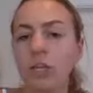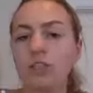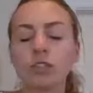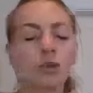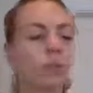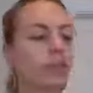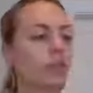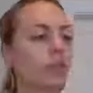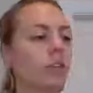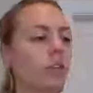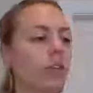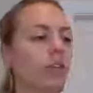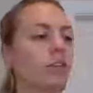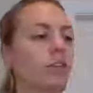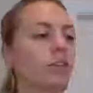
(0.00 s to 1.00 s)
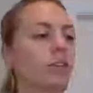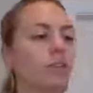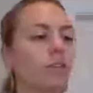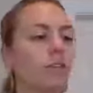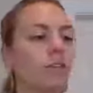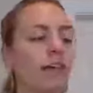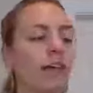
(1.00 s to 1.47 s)
So when you're looking at the
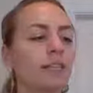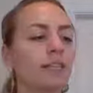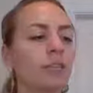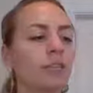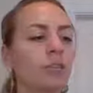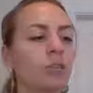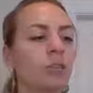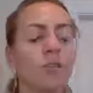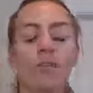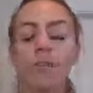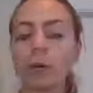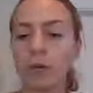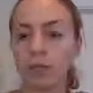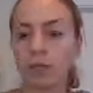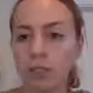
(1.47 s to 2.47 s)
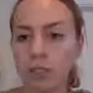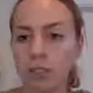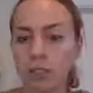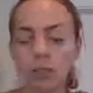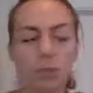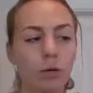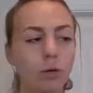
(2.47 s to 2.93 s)
nutrition facts label, don't focus
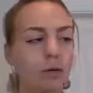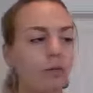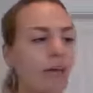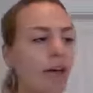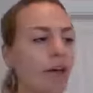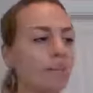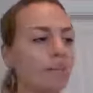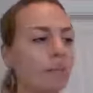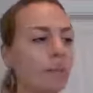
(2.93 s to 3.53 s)
just on total fat.